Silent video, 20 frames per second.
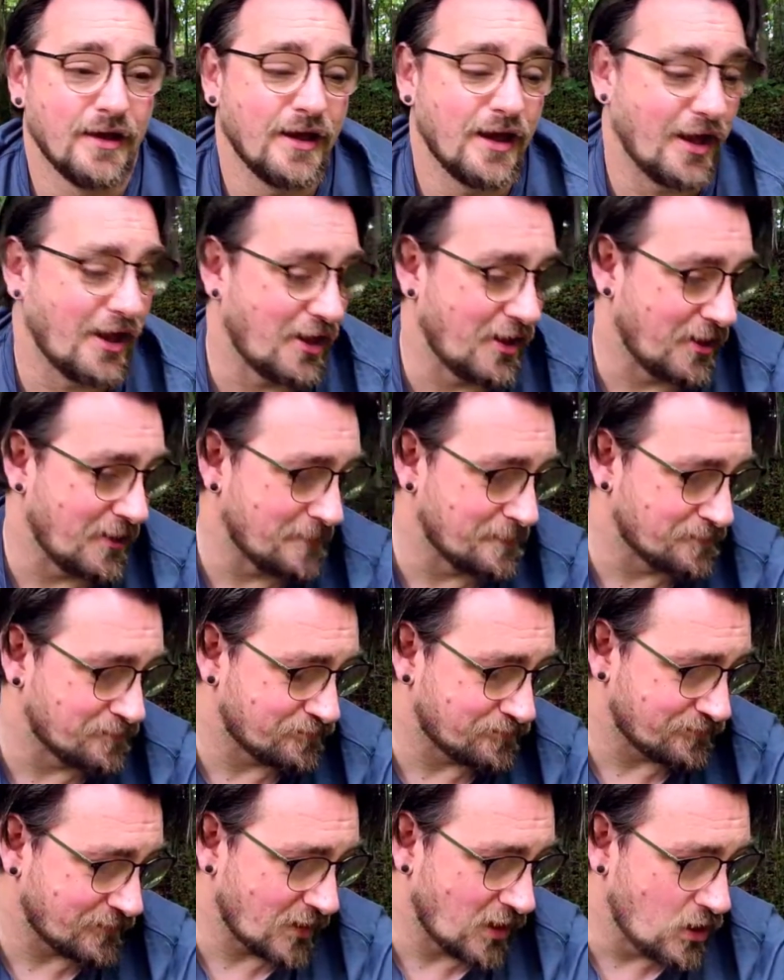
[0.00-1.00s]

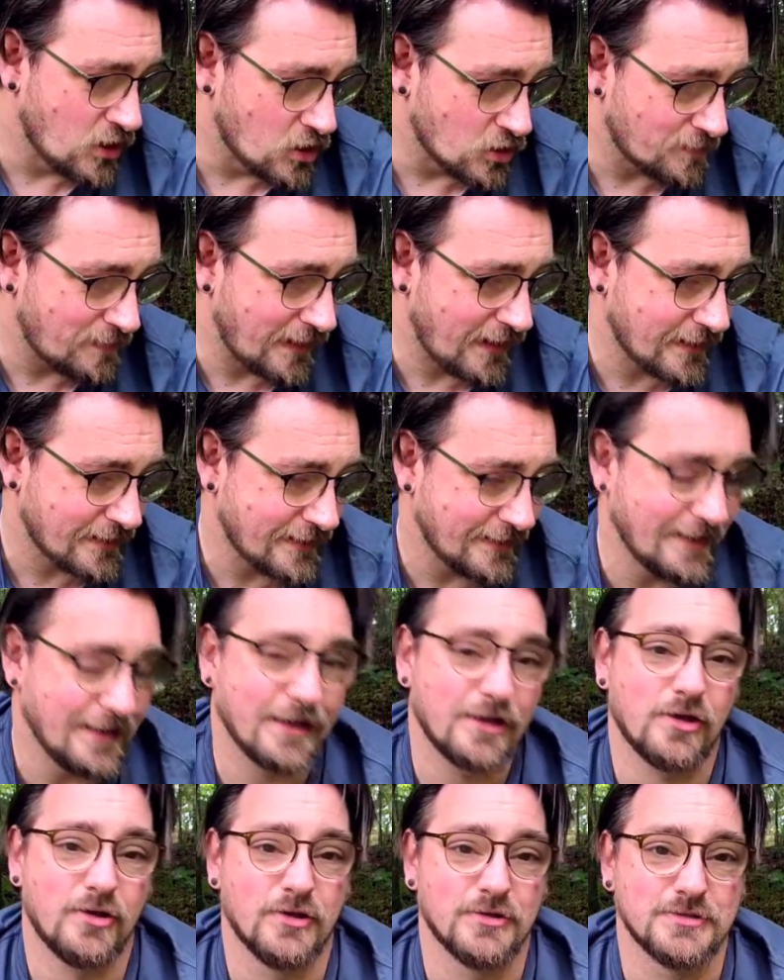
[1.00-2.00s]
Oakbark and
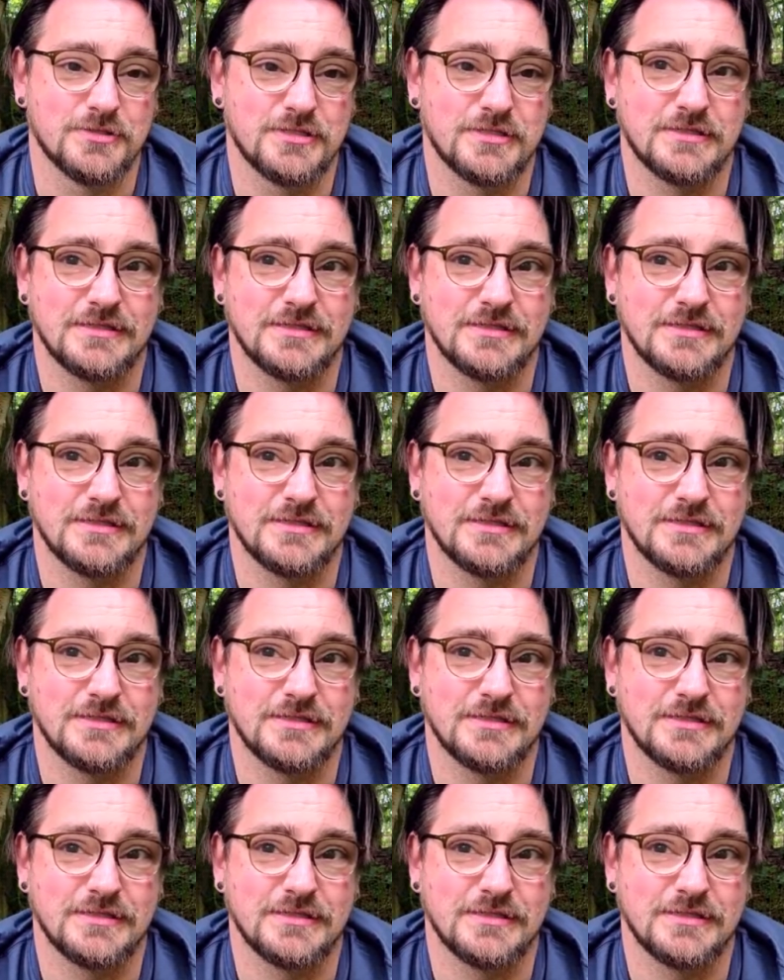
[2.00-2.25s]
acorns